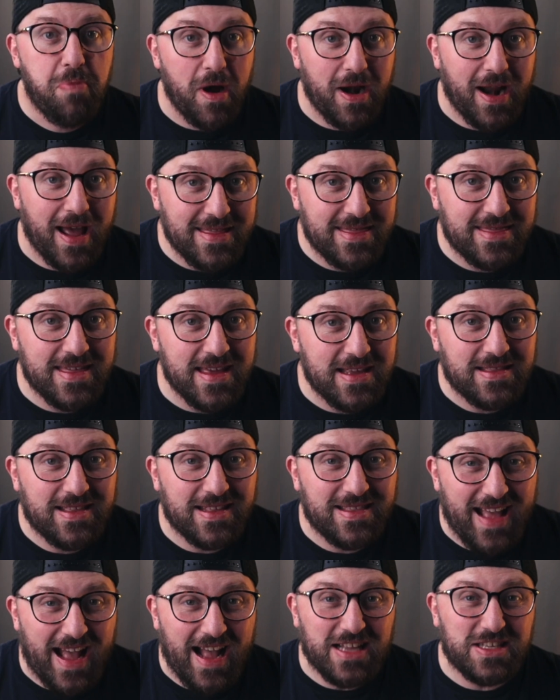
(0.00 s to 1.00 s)
But I think
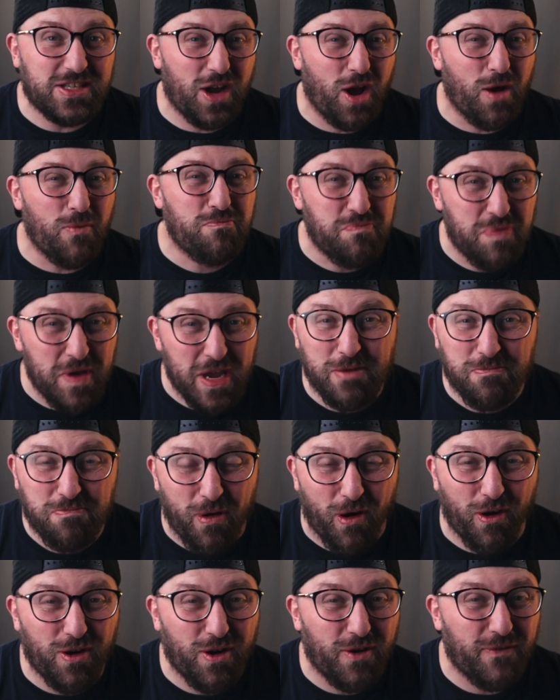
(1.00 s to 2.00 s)
that that's a big
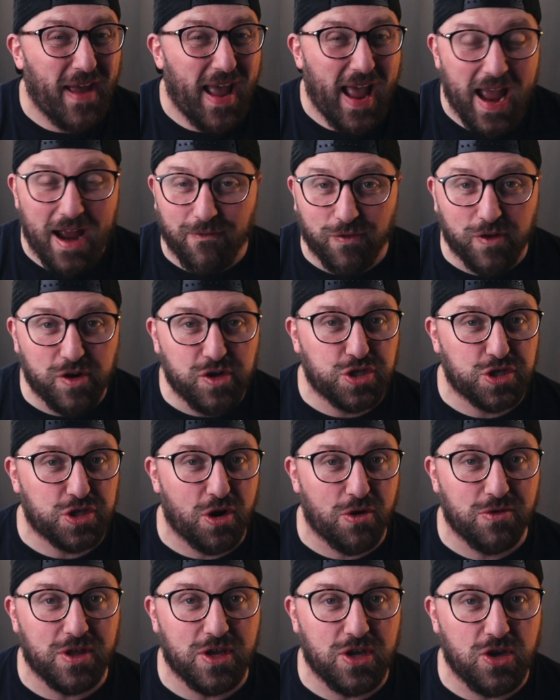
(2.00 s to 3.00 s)
part of every
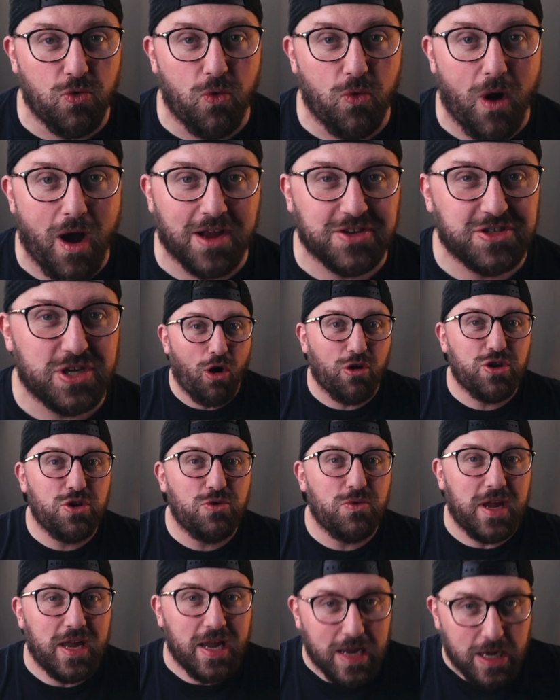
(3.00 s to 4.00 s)
show that you watch. Are
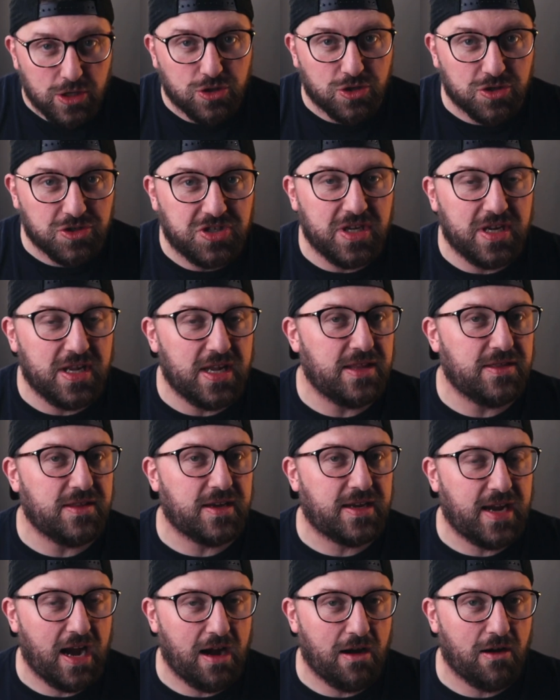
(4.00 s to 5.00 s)
you interested in the
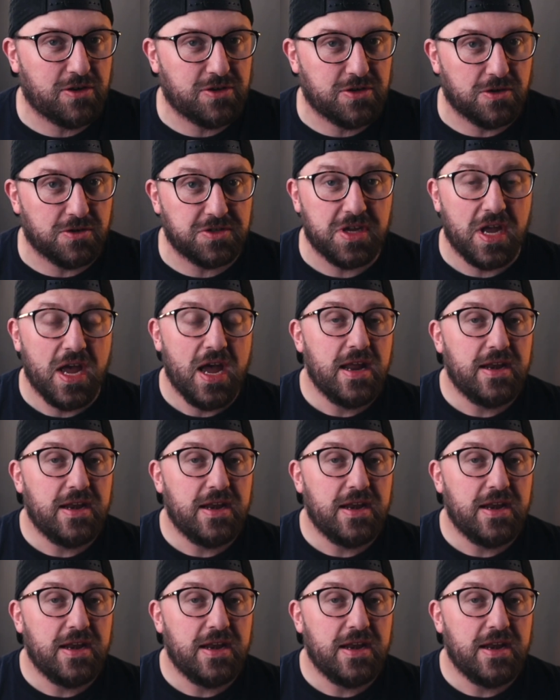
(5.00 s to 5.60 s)
characters?